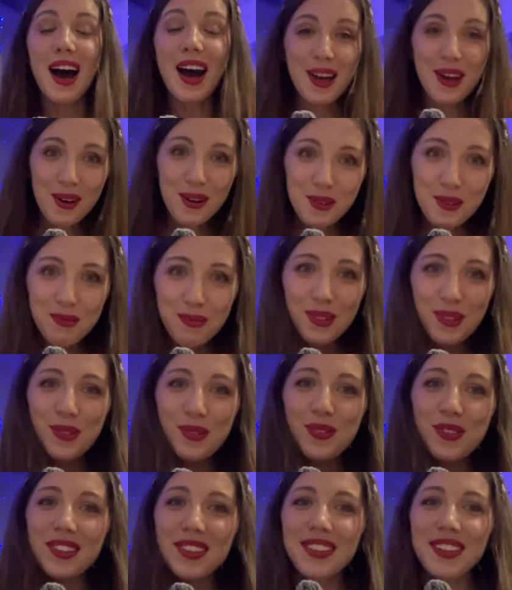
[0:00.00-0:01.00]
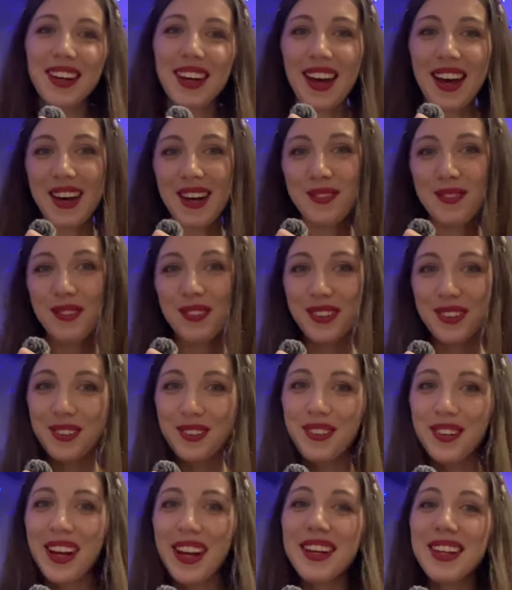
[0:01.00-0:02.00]
I hope you will have
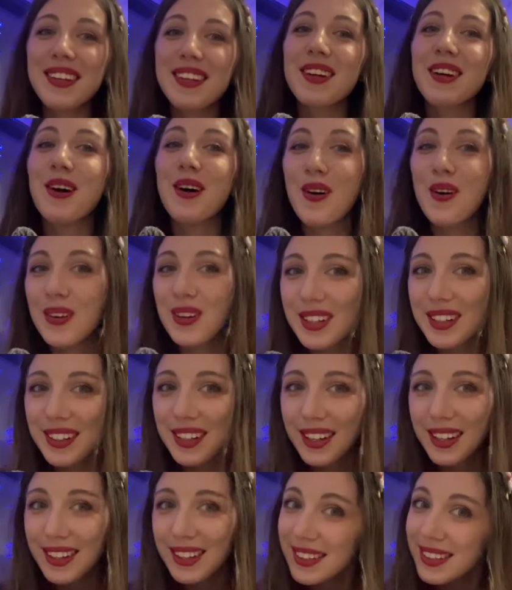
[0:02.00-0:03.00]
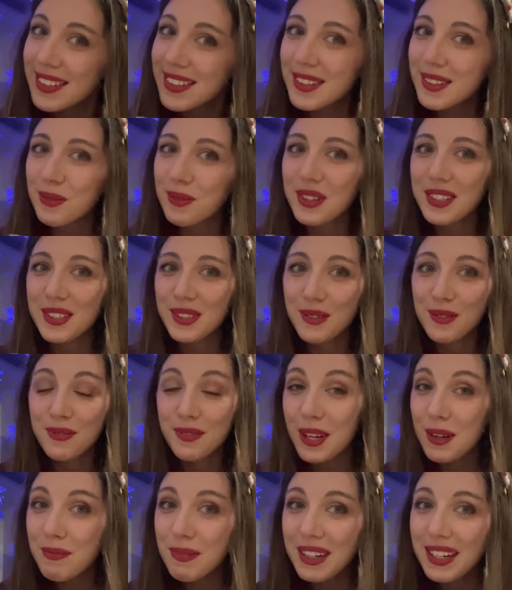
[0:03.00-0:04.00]
great holidays with your
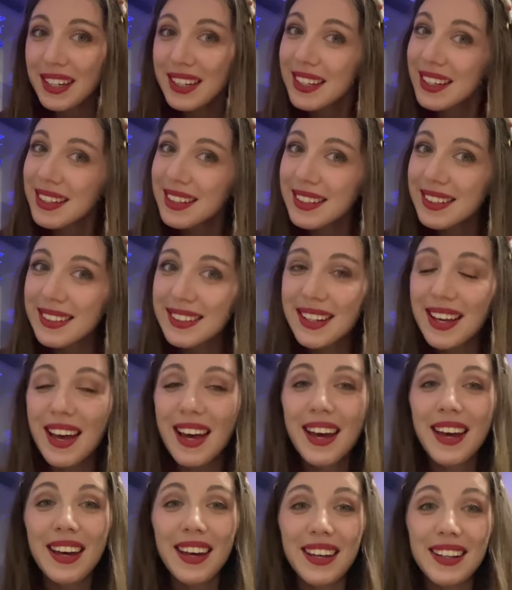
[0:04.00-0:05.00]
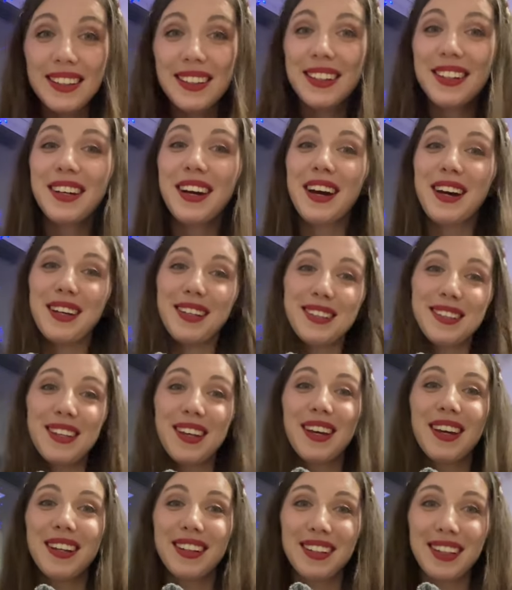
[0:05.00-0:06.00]
families. And yeah, guys,
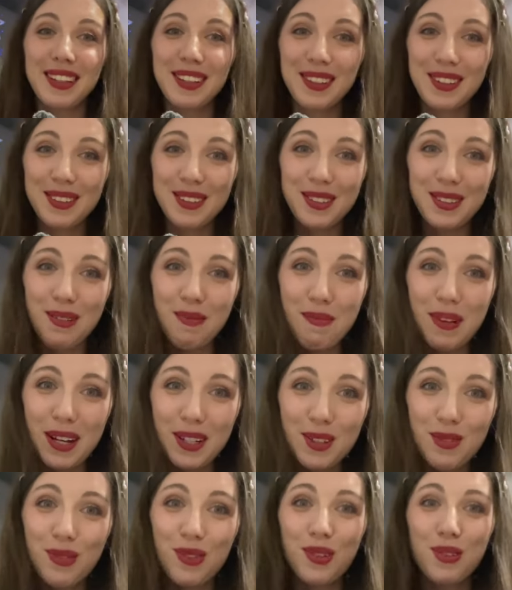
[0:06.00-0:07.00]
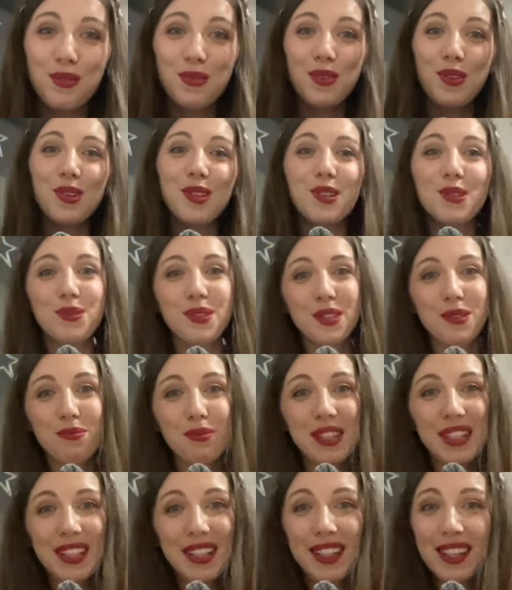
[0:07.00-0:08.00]
thank you so much for following
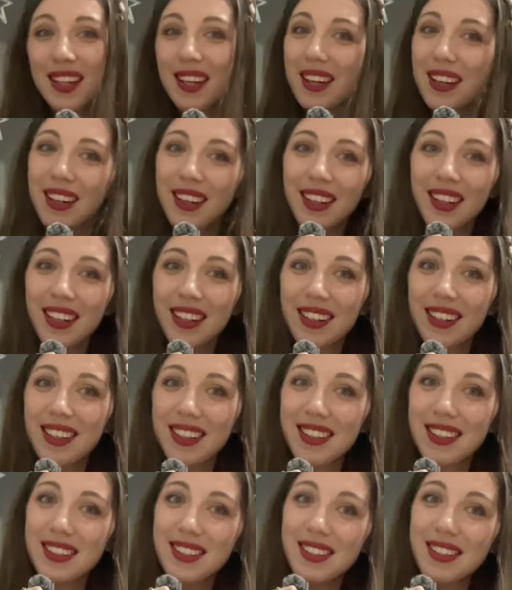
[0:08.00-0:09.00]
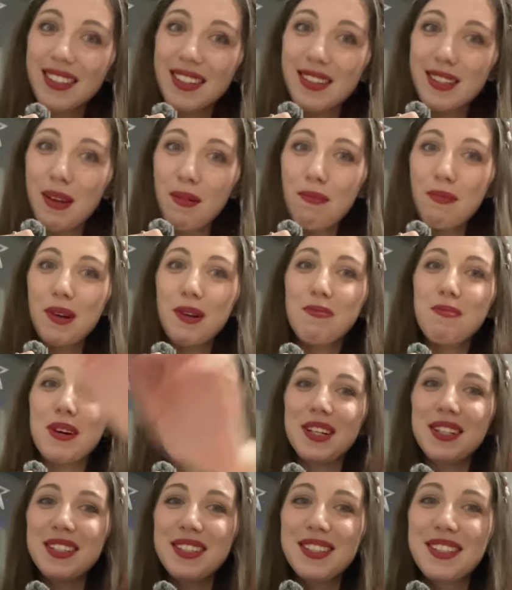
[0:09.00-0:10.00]
me in this December
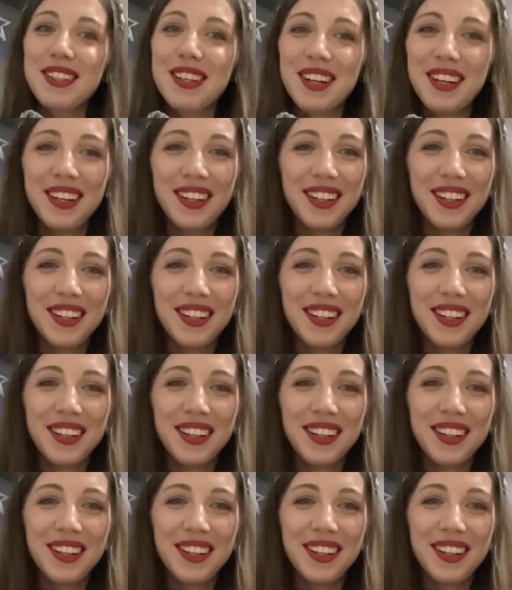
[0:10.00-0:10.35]
month.